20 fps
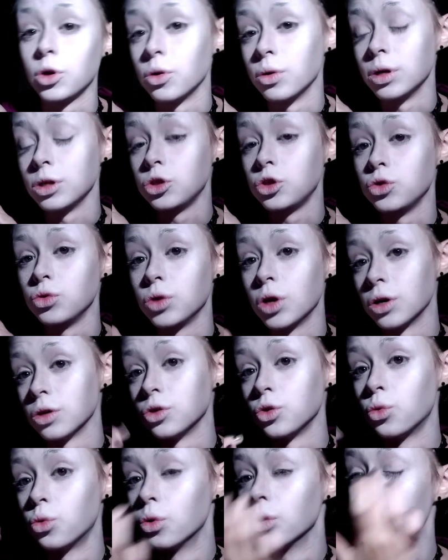going to
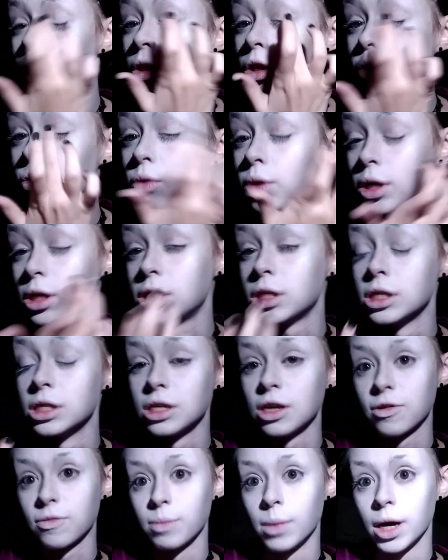contour in the
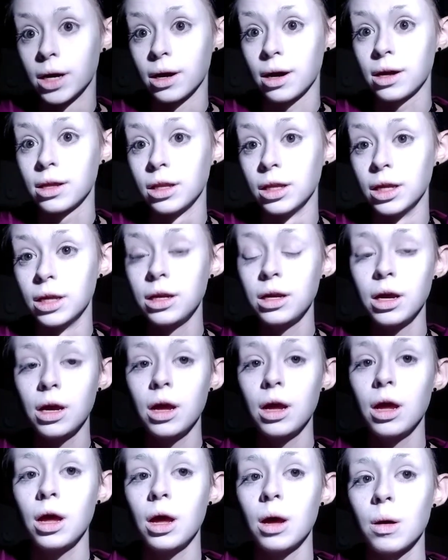creases of my eyelid.
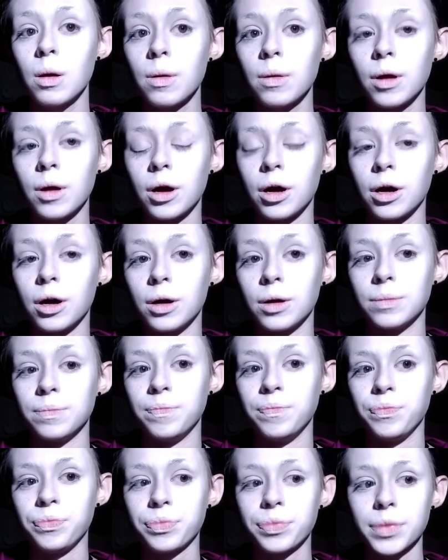
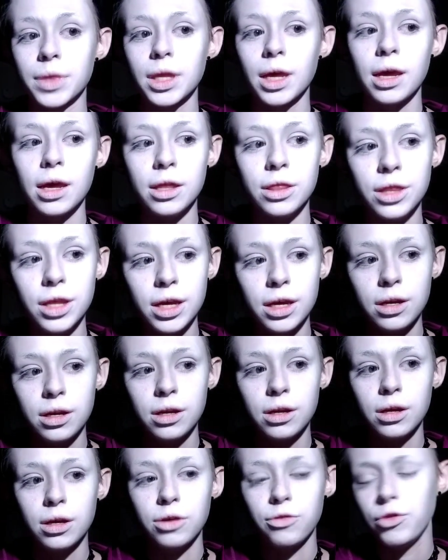And
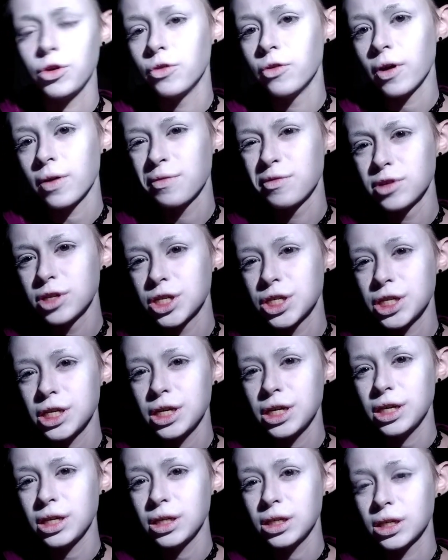then, if you've ever
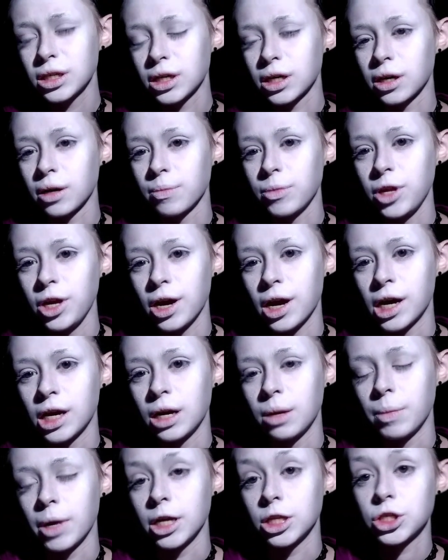seen the
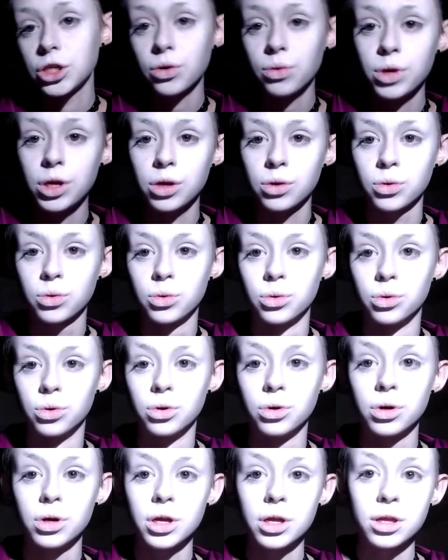anime Tokyo
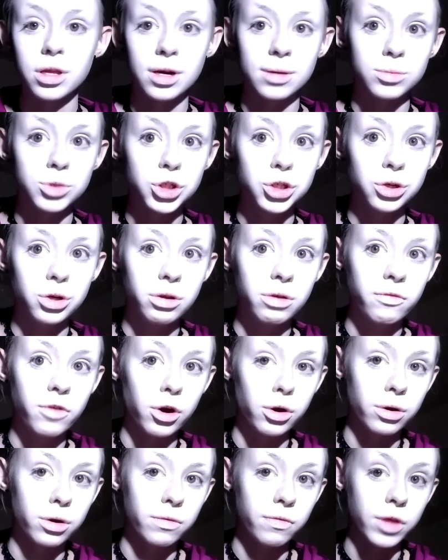Ghoul, then I'm sure
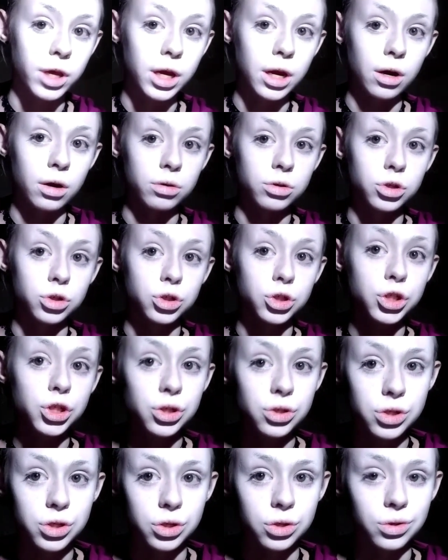you've heard of the character
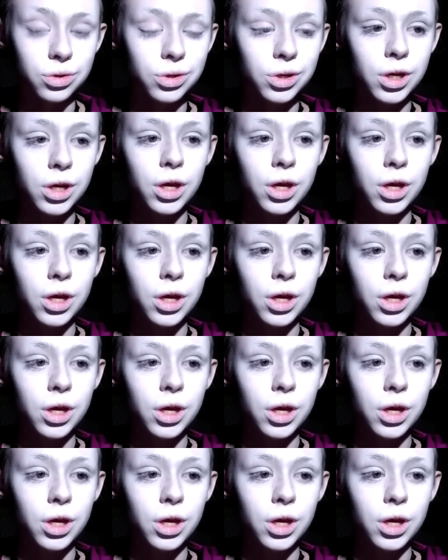Juzu.